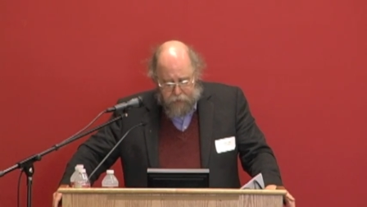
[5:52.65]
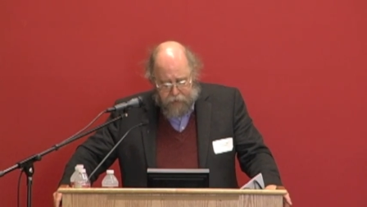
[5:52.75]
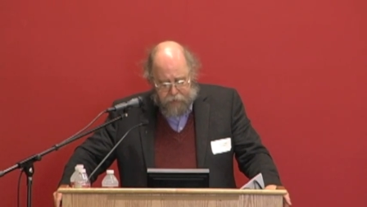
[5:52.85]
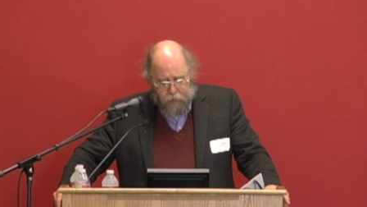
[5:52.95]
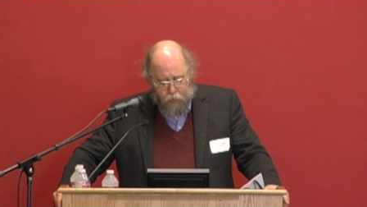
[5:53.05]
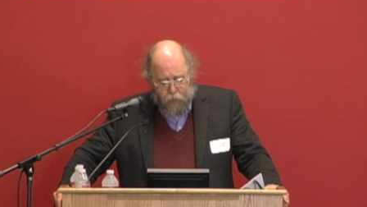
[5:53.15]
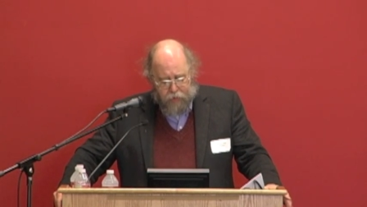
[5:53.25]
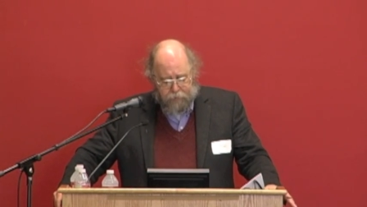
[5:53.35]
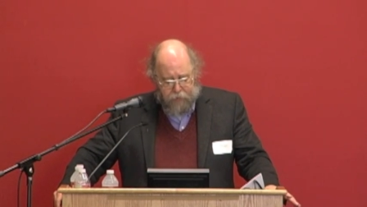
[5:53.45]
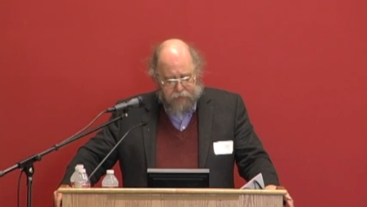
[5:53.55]
by
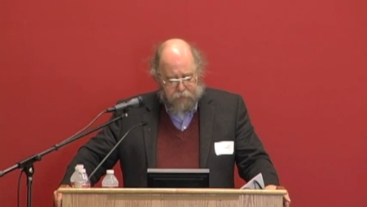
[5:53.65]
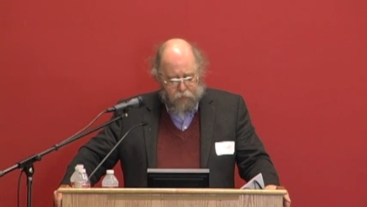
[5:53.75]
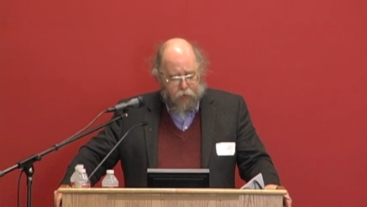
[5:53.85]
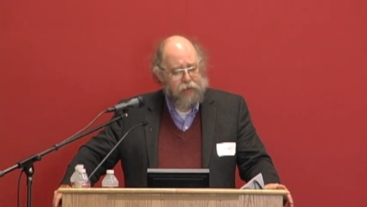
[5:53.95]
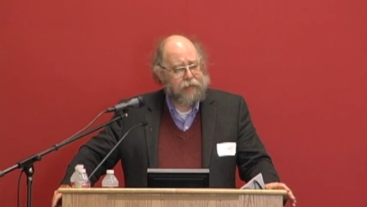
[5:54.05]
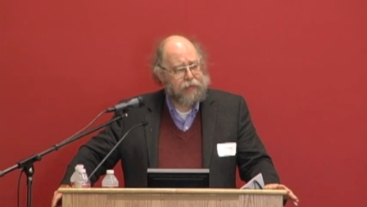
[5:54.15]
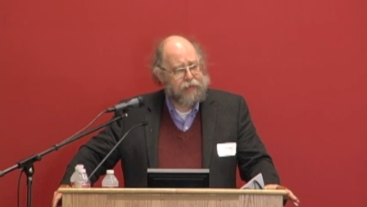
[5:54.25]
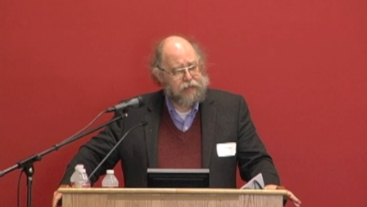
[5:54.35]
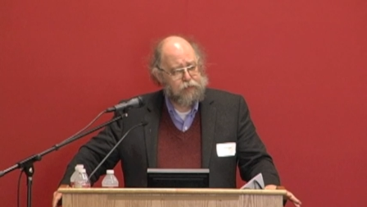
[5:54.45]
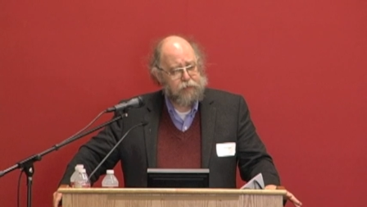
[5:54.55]
what he
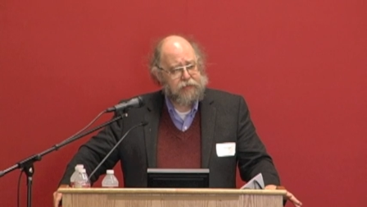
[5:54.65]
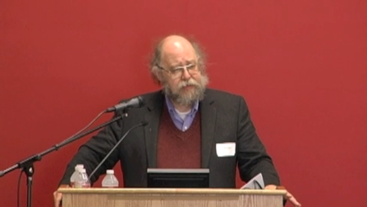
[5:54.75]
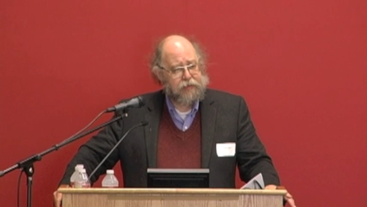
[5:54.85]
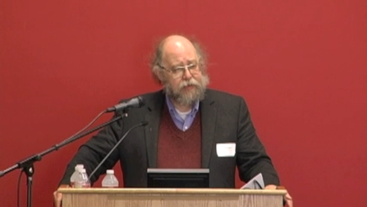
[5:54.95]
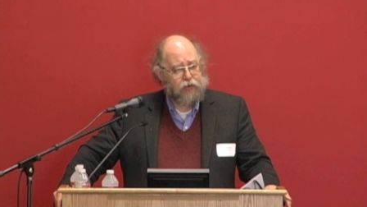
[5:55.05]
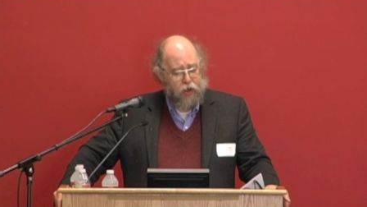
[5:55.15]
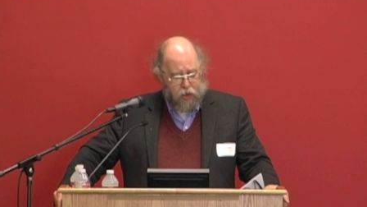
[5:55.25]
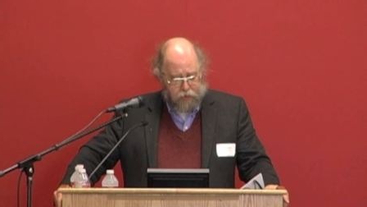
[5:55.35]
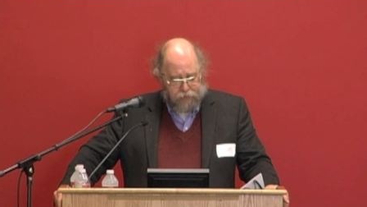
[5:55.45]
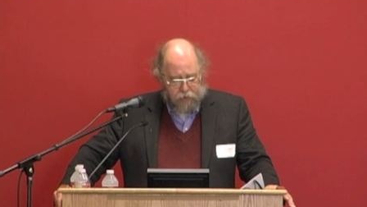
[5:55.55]
explicitly
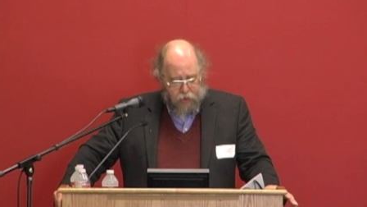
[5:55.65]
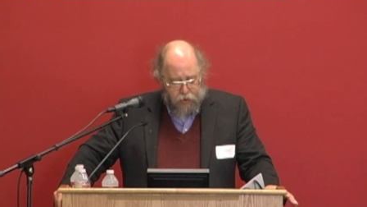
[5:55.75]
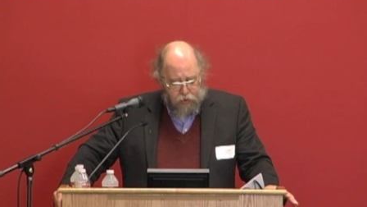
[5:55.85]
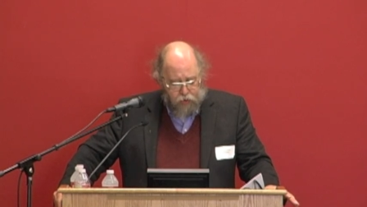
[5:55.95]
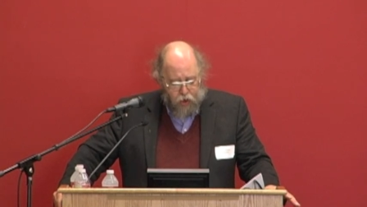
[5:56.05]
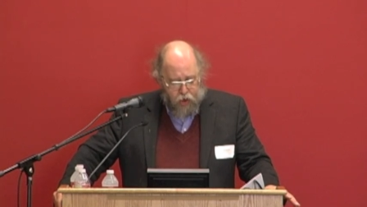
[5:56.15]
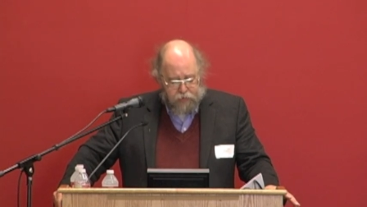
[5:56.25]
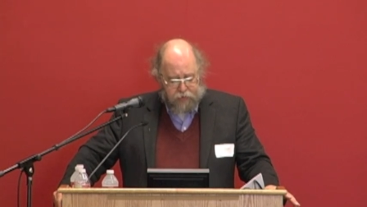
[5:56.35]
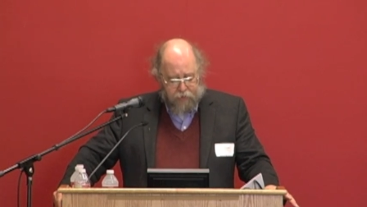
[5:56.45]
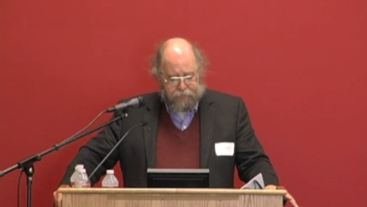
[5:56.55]
calls
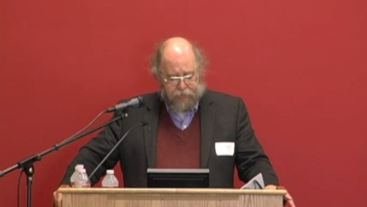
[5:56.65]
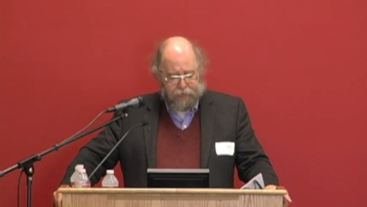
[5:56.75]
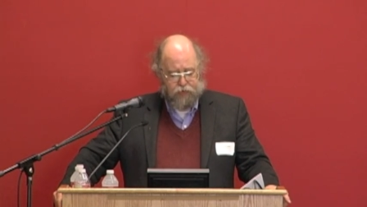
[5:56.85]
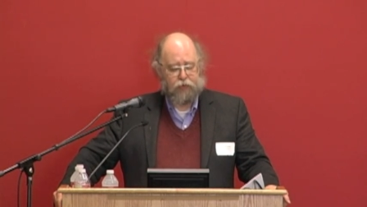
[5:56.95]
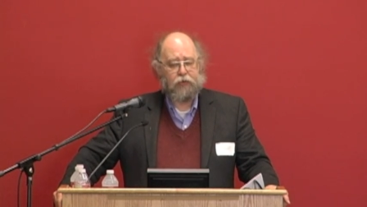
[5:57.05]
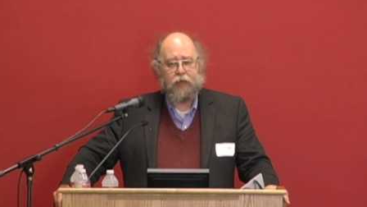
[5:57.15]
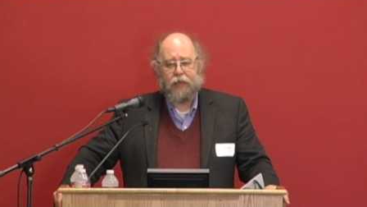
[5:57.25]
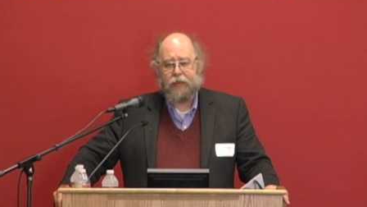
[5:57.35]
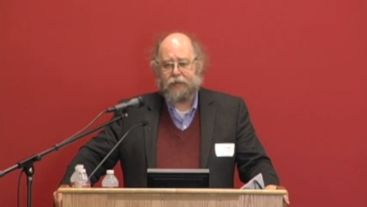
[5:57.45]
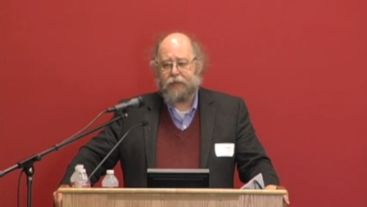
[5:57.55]
laws of nature,
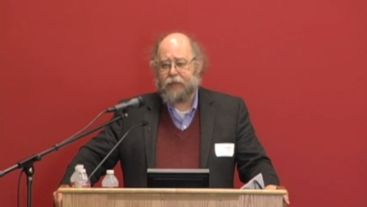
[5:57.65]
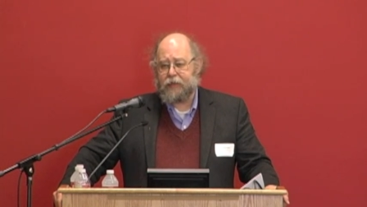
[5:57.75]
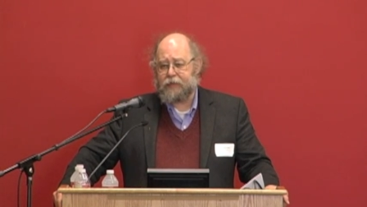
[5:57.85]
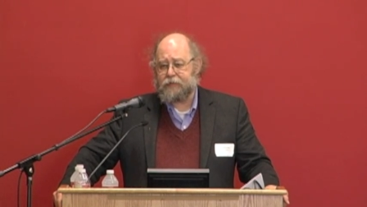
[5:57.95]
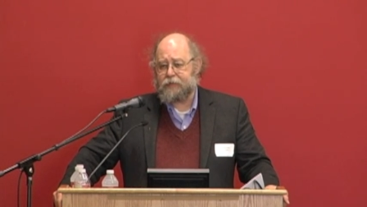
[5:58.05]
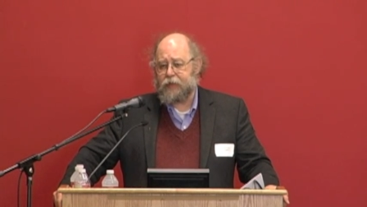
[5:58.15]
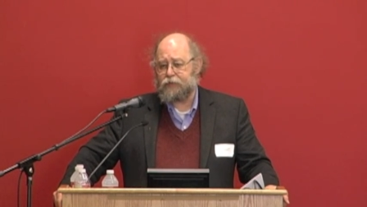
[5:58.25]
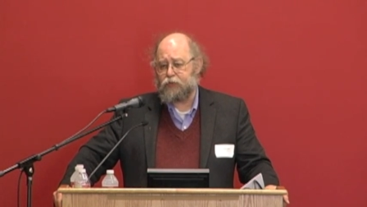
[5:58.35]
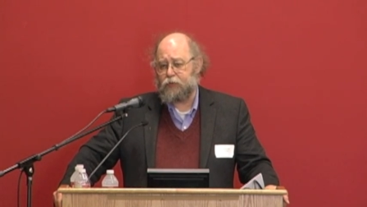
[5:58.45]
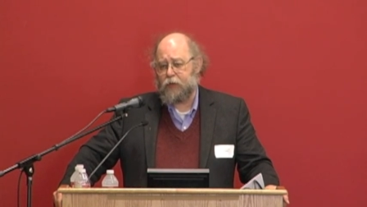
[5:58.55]
leges
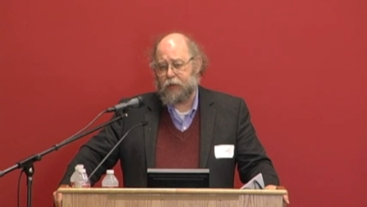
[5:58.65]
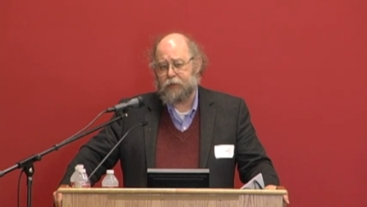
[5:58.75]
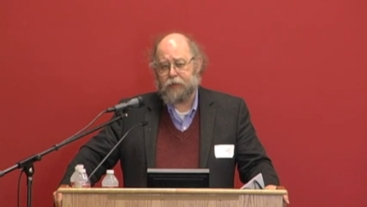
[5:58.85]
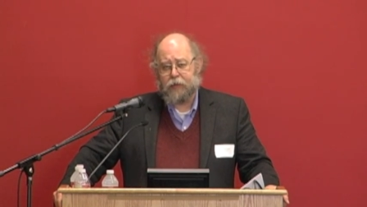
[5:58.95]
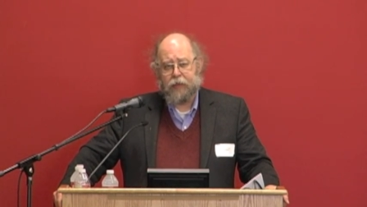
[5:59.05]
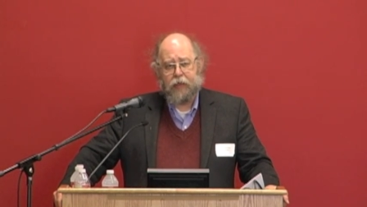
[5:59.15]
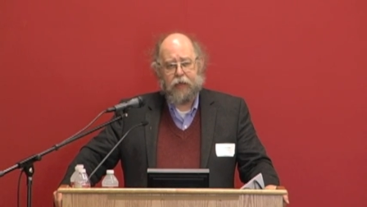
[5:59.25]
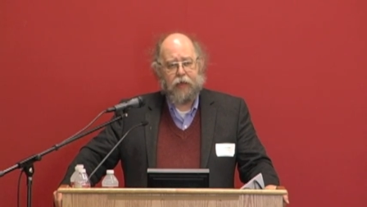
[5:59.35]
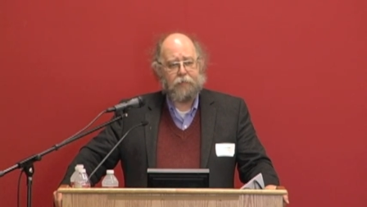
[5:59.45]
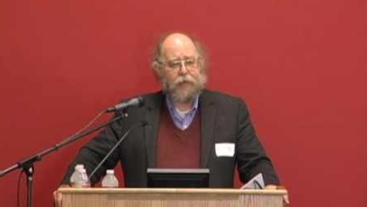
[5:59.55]
naturae.
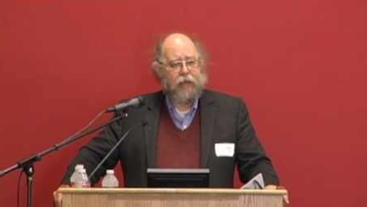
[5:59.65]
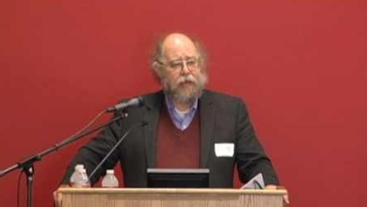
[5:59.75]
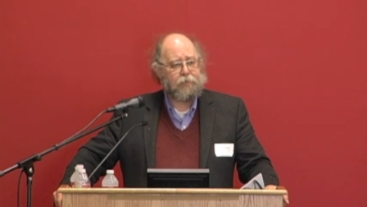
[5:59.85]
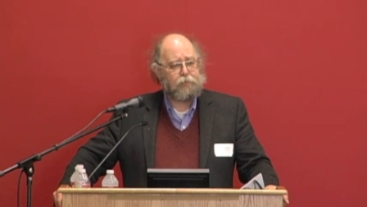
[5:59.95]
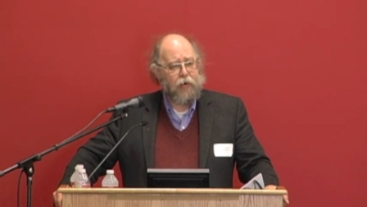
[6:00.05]
In